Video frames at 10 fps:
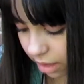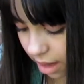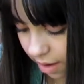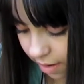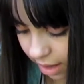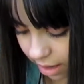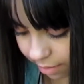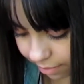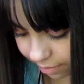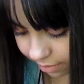Now,
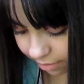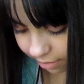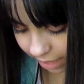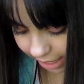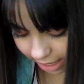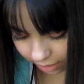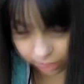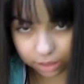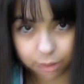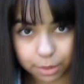my
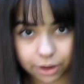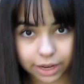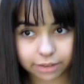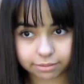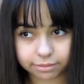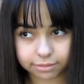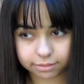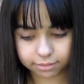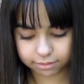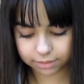candles are broken.
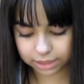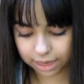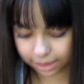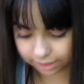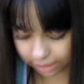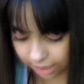Sucks.